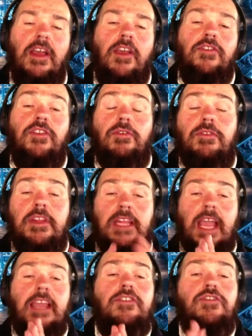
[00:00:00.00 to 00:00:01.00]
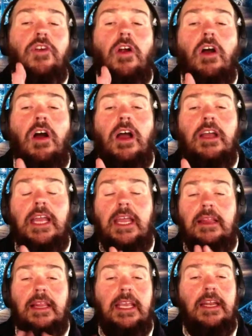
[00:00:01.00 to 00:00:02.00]
So stay strong
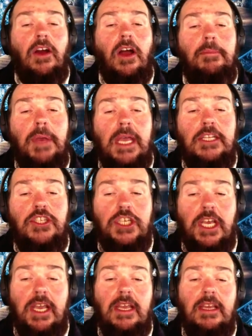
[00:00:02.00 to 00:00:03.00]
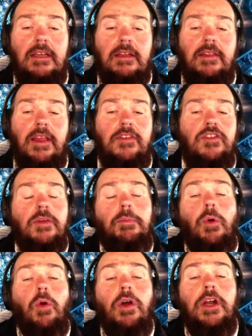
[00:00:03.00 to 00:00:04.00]
and lean on Big G. That's
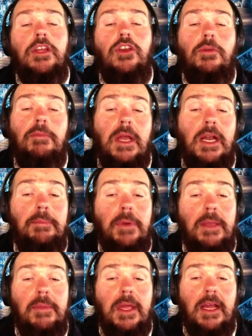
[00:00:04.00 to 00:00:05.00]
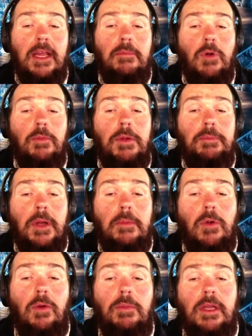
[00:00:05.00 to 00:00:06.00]
supporting you minute by minute, moment by
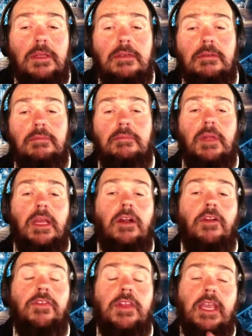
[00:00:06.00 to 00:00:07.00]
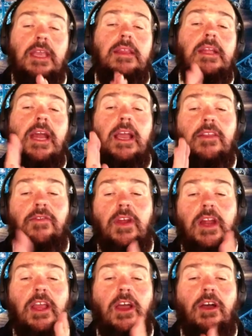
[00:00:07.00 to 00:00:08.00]
moment. And I'll see you in the next
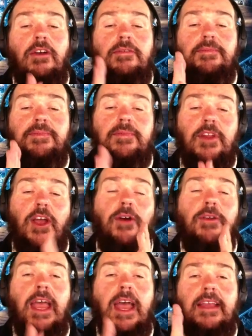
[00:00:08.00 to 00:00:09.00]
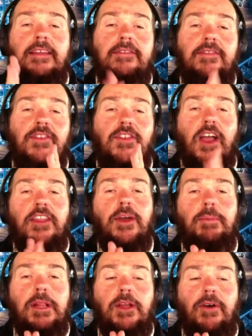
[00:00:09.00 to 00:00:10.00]
video. Okay,
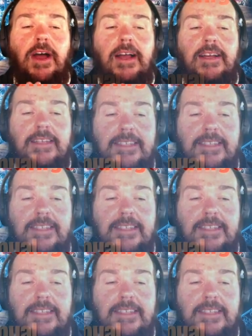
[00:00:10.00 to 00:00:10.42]
Satnam Aloha.